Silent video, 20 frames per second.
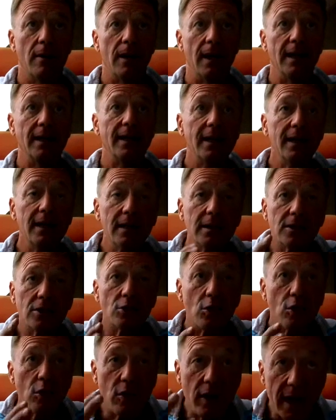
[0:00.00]
And then they
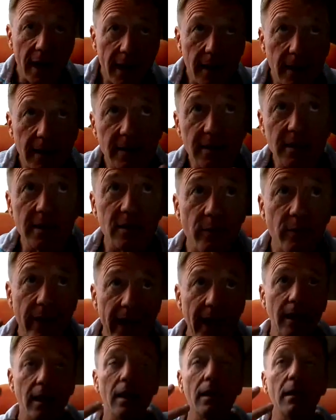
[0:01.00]
saw, okay, this is
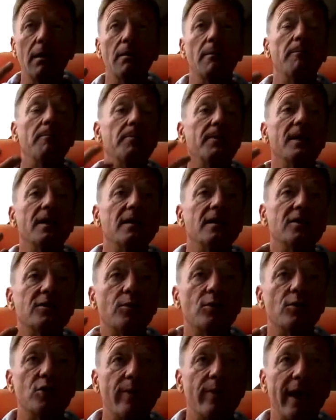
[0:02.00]
well, this
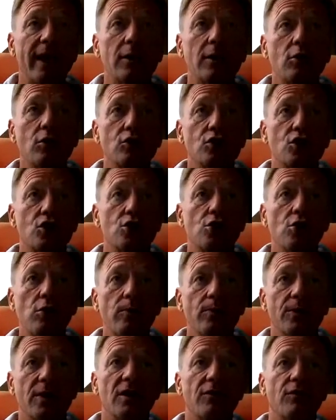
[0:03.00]
was well
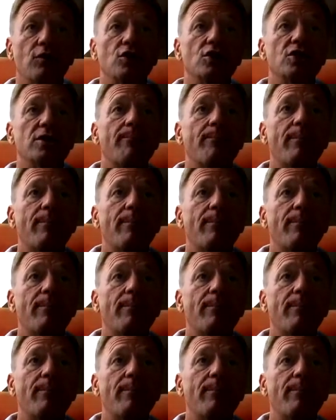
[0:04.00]
consumed. It was a